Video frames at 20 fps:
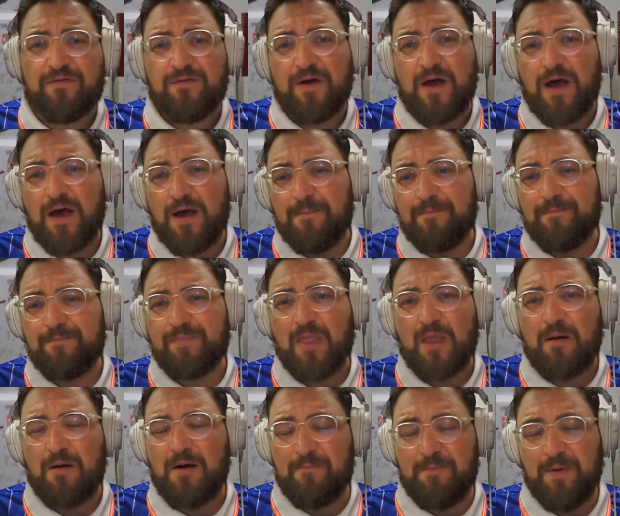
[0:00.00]

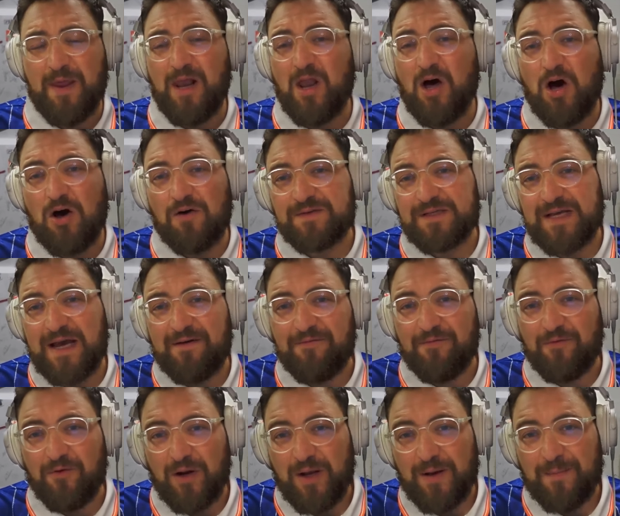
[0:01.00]
I've been laughed at
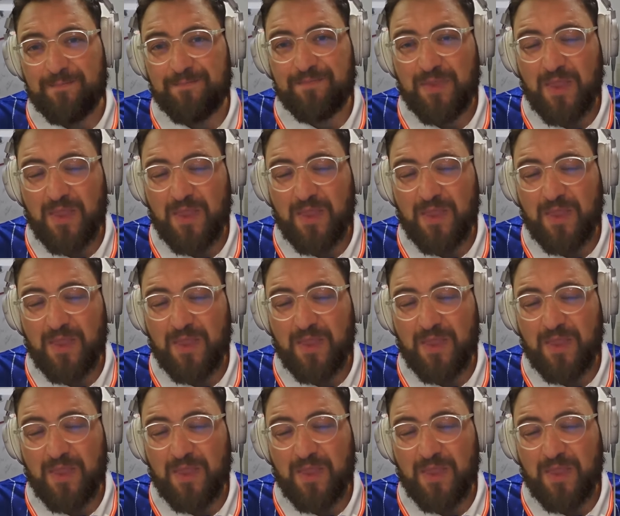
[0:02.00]
for it.